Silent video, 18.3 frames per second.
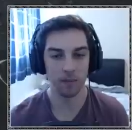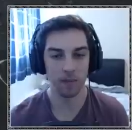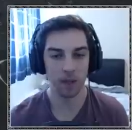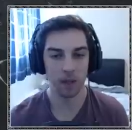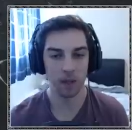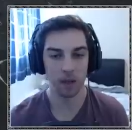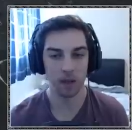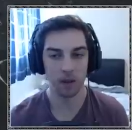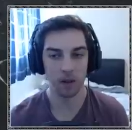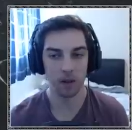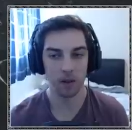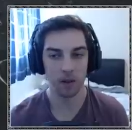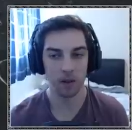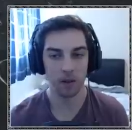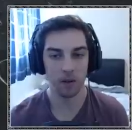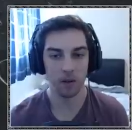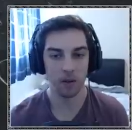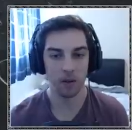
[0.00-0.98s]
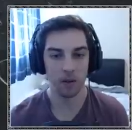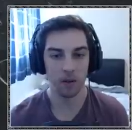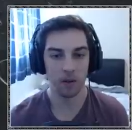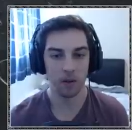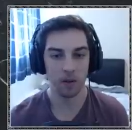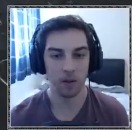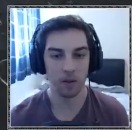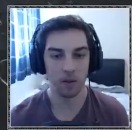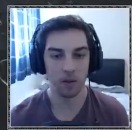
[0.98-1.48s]

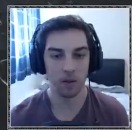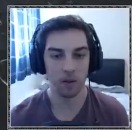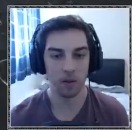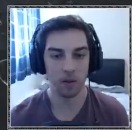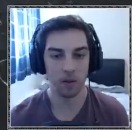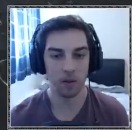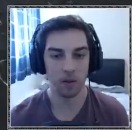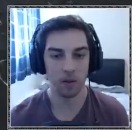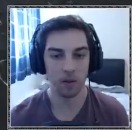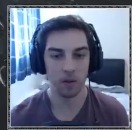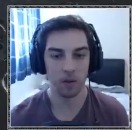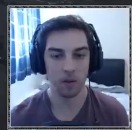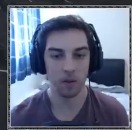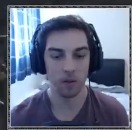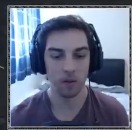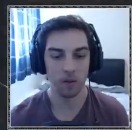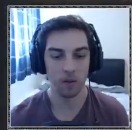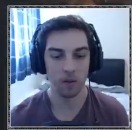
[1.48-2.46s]
Nobody speaks.